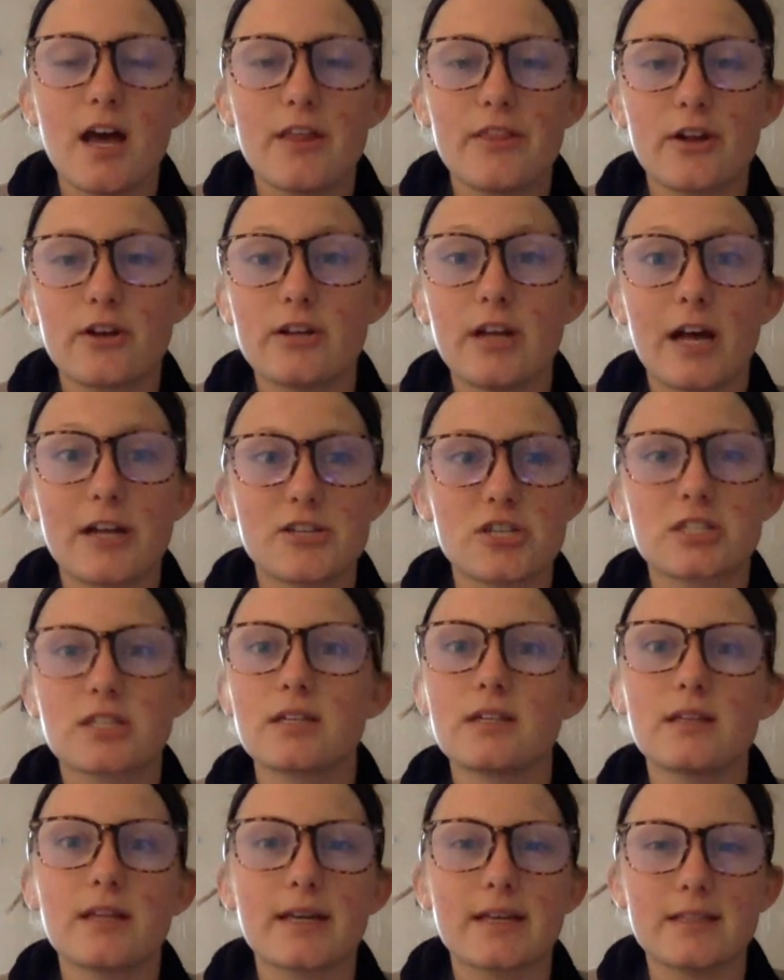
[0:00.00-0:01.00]
They're not just
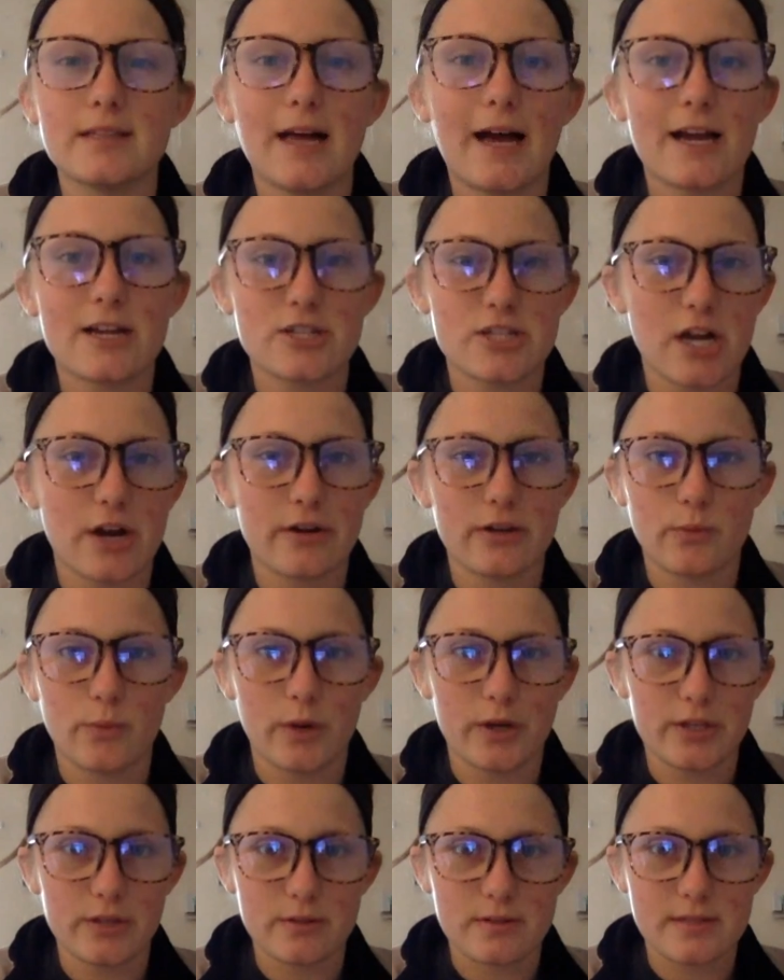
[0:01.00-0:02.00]
going to like lash out at
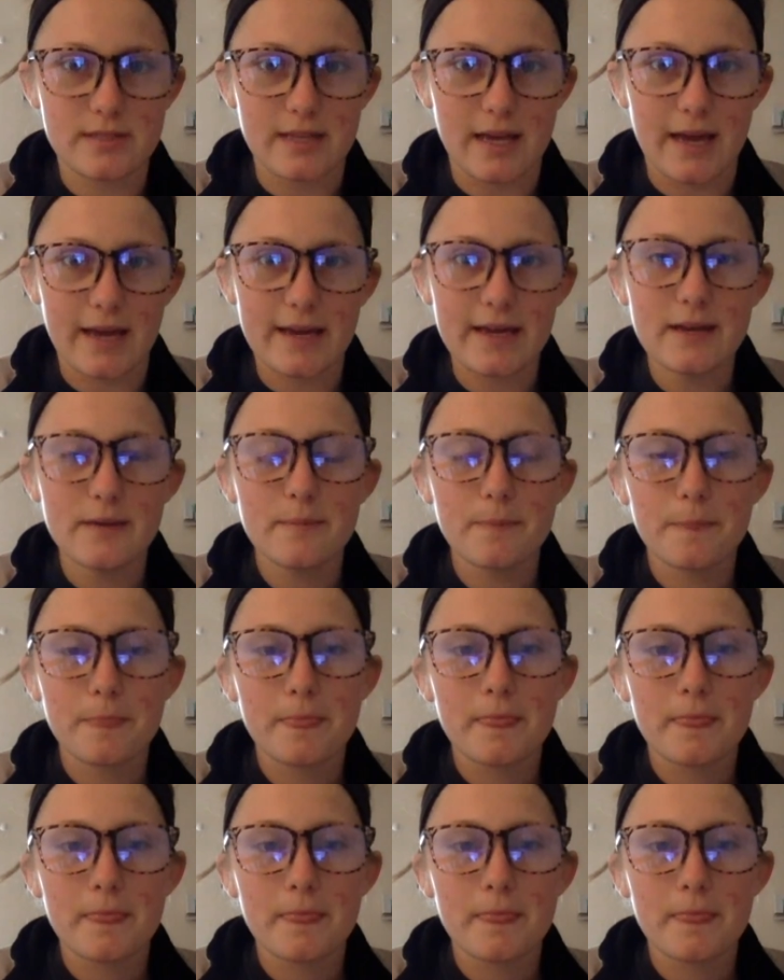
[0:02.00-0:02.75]
what you say.